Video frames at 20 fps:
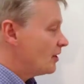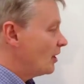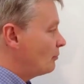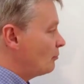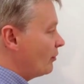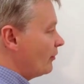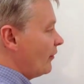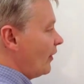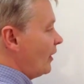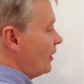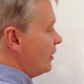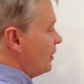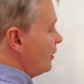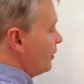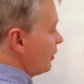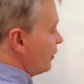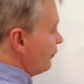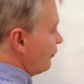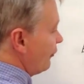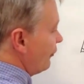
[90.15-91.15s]
So providing
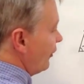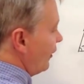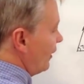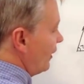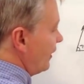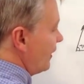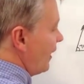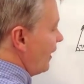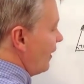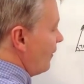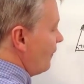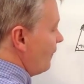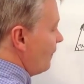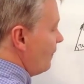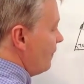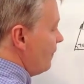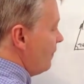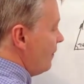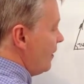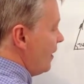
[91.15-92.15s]
you can find out
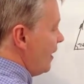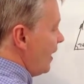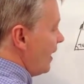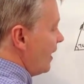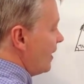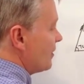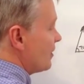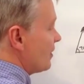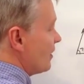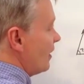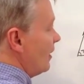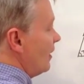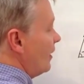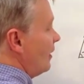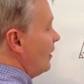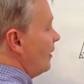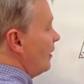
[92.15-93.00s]
this